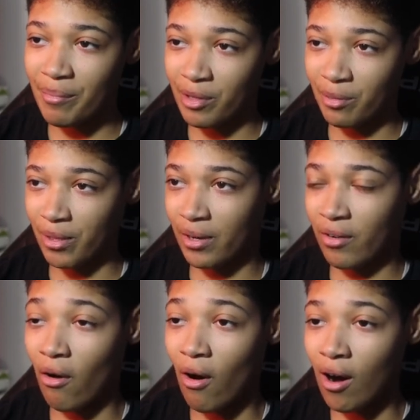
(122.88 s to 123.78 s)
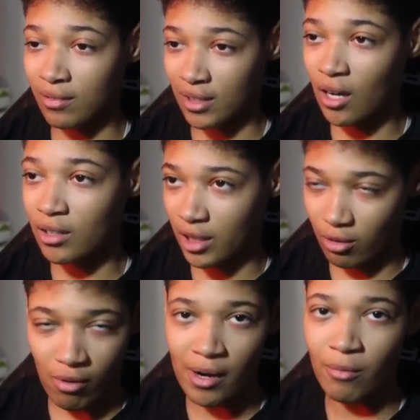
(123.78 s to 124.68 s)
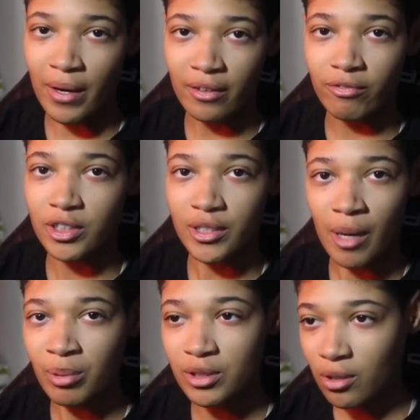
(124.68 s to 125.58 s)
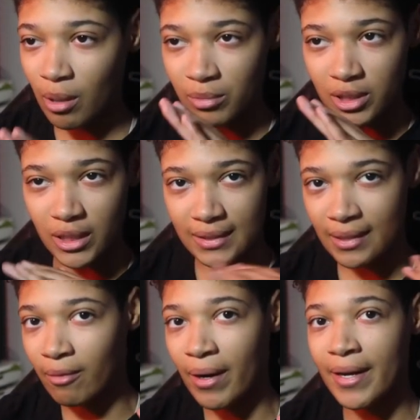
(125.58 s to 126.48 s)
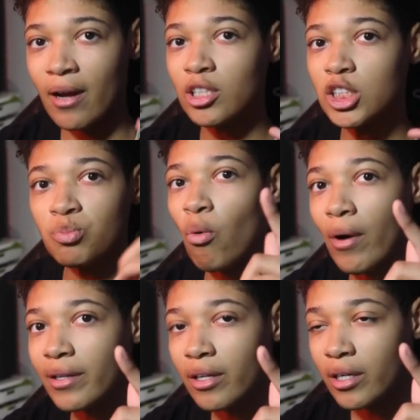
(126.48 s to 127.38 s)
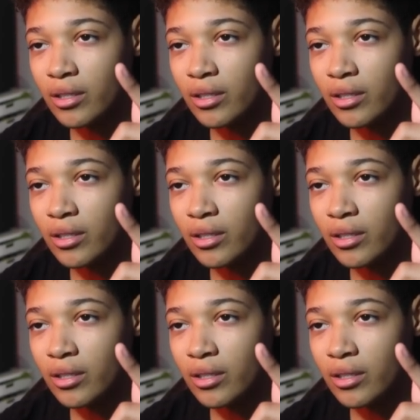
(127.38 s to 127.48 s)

because we're going to go off to college like right away in the first episode. I'm just going to say that right now. Spoiler